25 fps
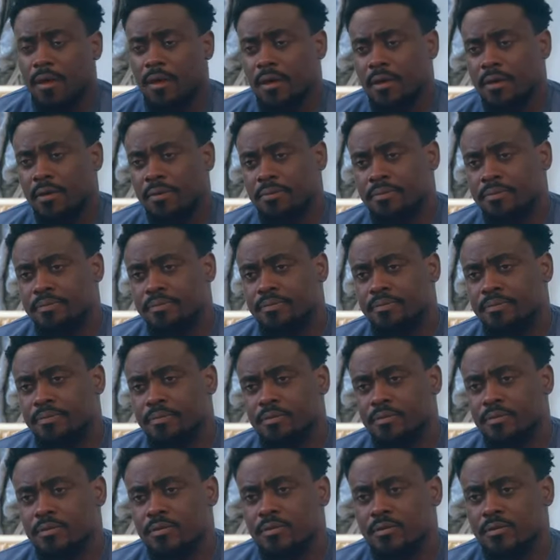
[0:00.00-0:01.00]
To
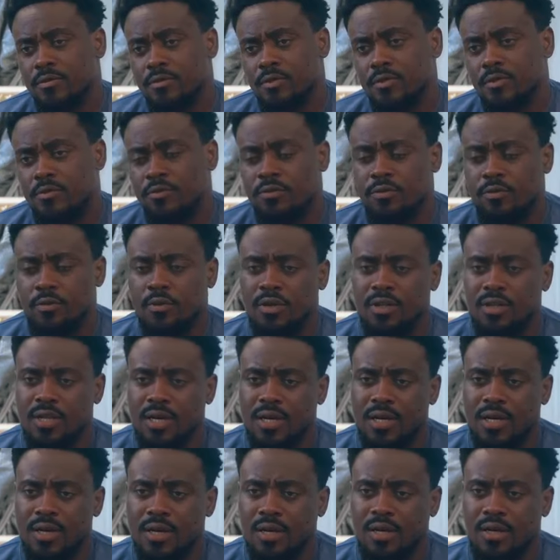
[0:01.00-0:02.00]
fuel
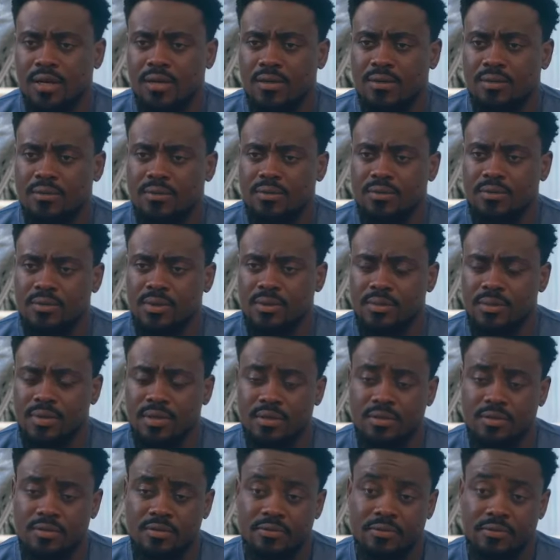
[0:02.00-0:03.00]
that car, I
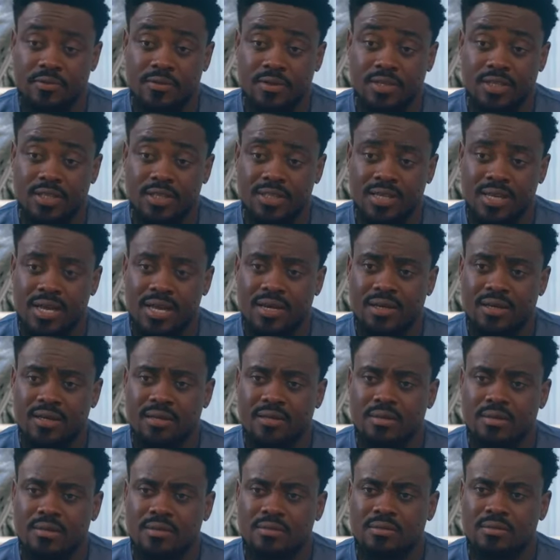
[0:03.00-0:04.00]
mean, to fill the
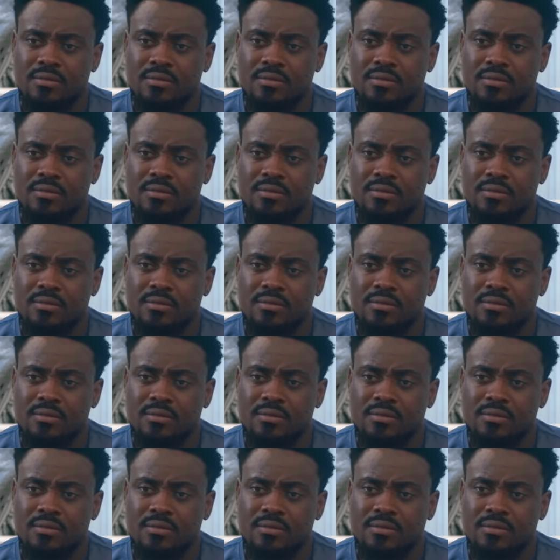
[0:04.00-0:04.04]
tank.